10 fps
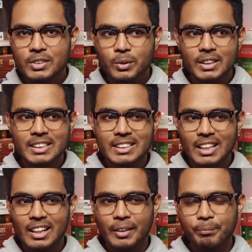So this is
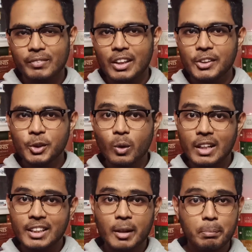a new
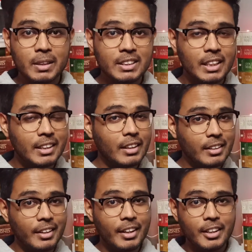underappreciated,
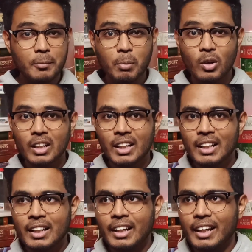underrated book,
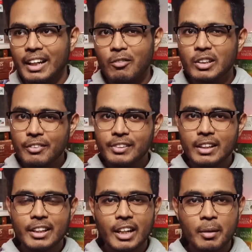and I would
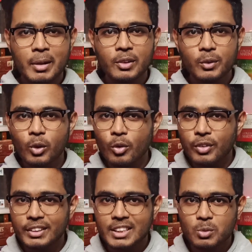definitely recommend you to go
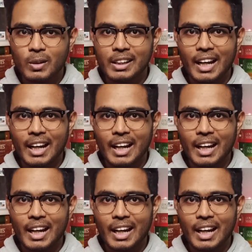for this one.